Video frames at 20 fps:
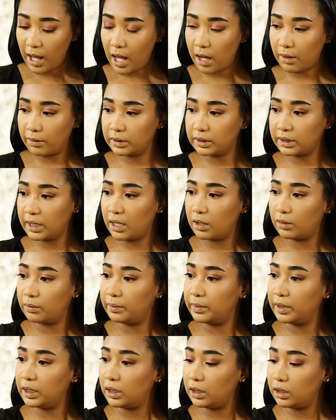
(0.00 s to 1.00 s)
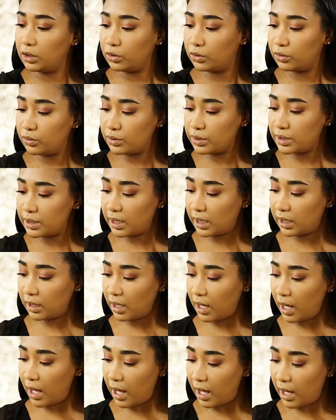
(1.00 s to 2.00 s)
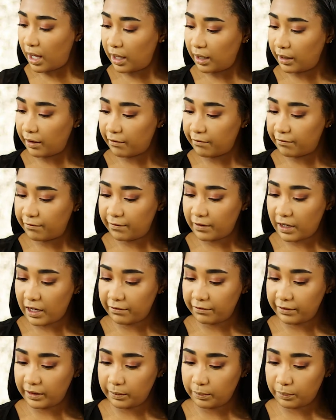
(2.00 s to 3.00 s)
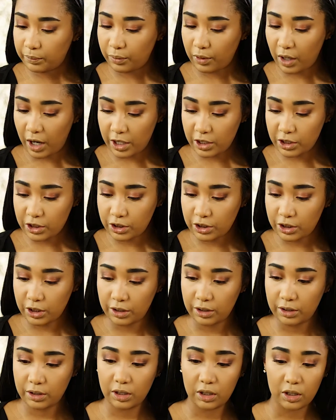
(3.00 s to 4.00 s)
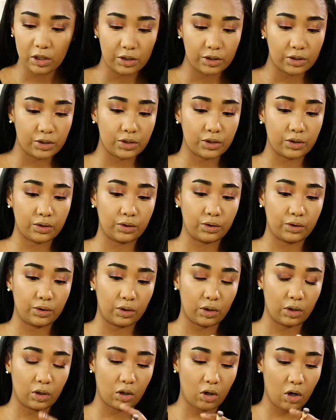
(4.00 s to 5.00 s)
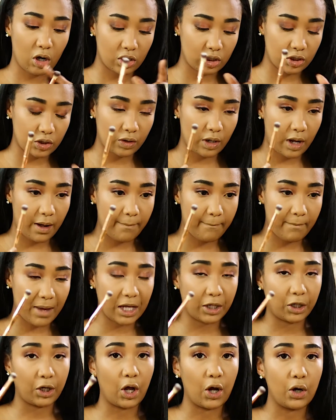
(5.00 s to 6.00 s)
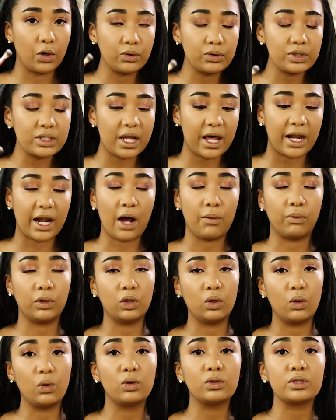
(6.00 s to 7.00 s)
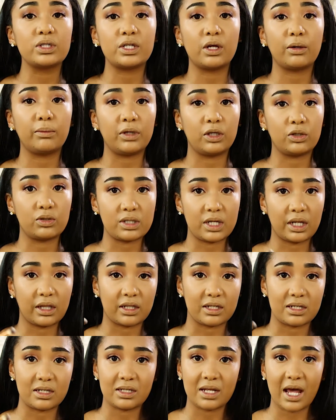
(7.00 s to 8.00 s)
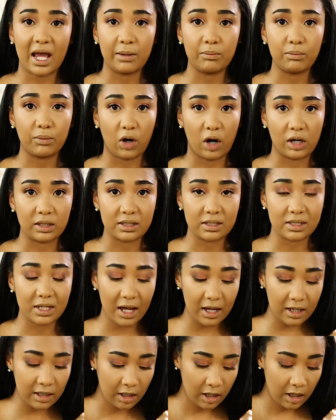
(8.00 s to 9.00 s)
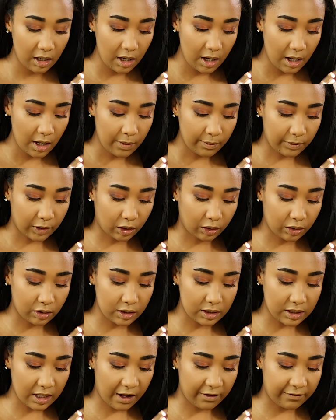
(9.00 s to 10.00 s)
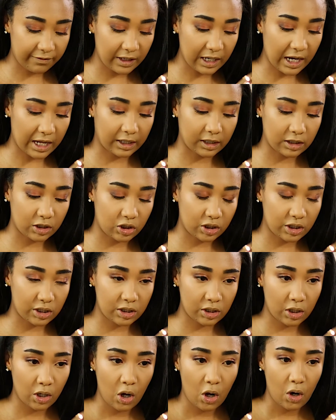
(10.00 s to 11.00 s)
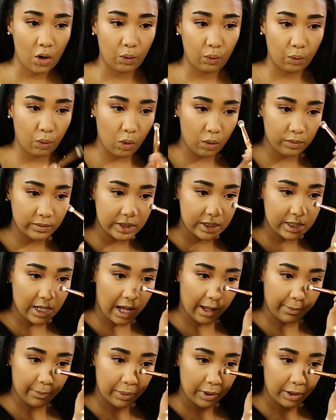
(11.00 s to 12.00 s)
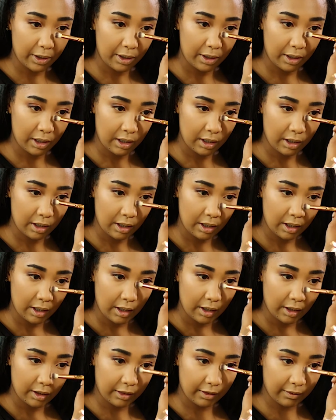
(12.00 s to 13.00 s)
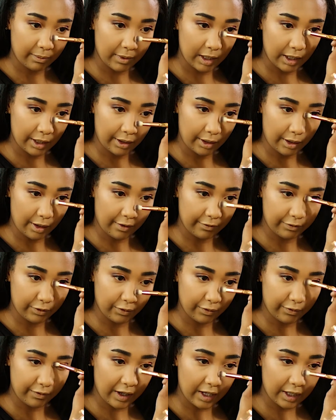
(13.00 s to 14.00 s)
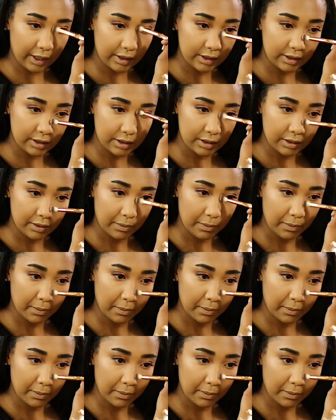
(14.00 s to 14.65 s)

I will now be using a fluffy brush to contour my nose, and I will also be using the same bronzer because I feel like it just warms up the middle of your face.